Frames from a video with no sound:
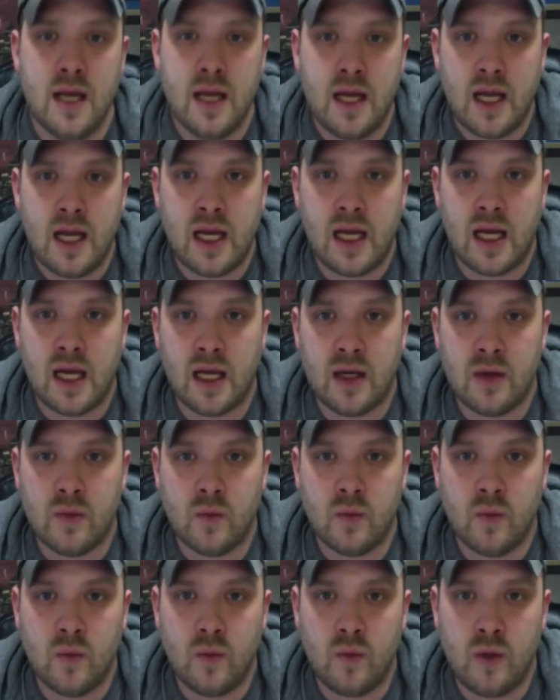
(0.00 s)

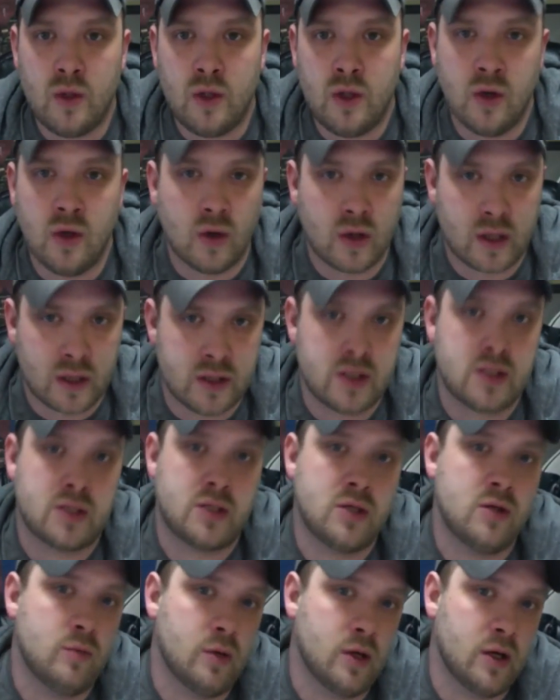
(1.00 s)
And your
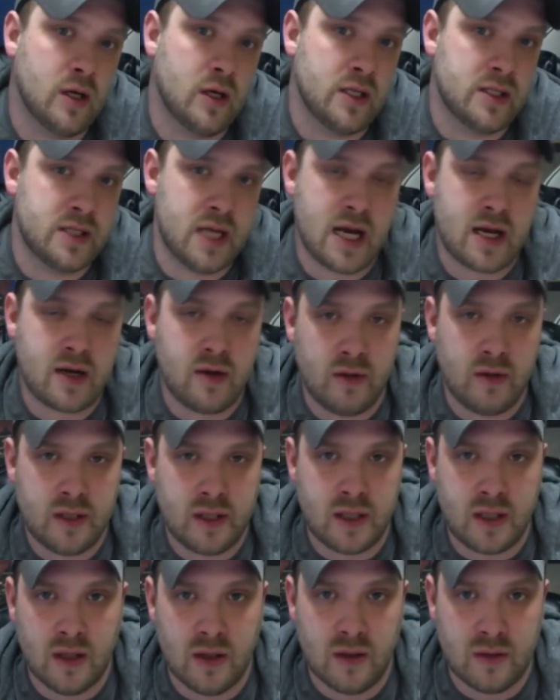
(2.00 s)
consumer is not going to
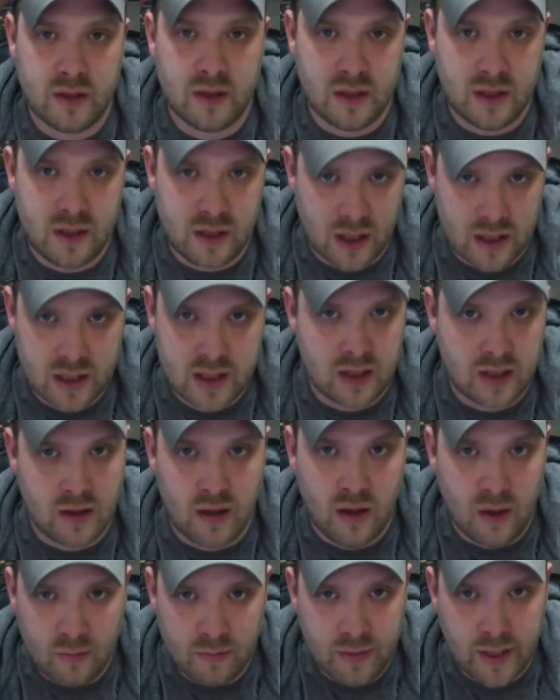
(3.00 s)
go to just your
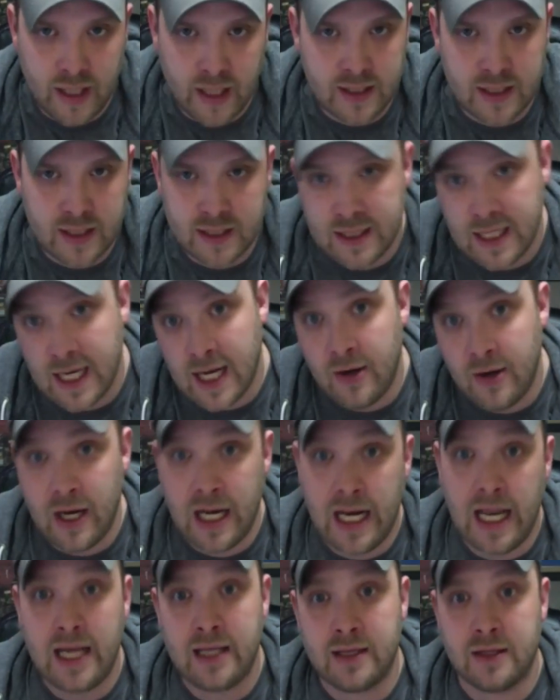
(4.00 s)
homepage and say, oh, I
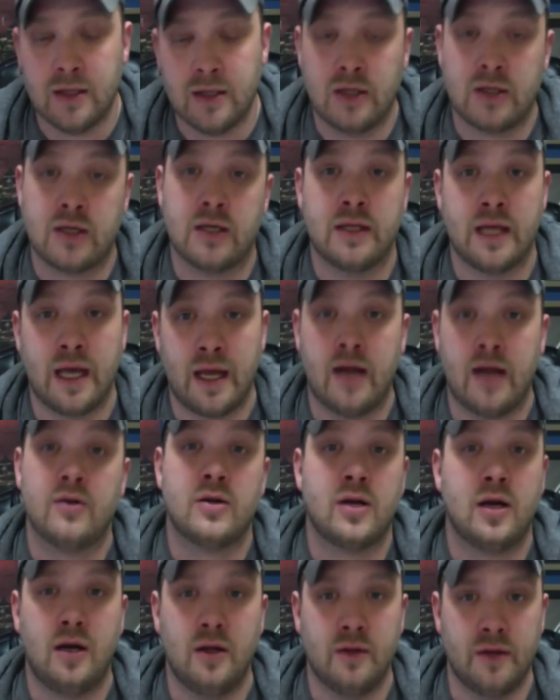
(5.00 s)
like the look of that, I'll
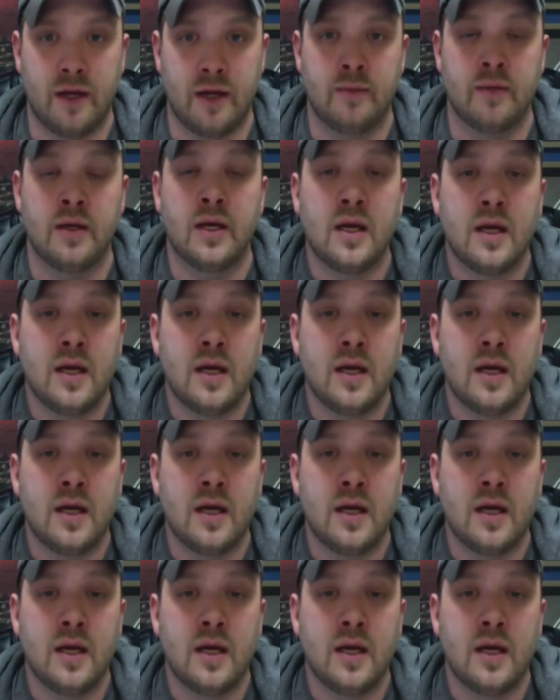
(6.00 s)
call them.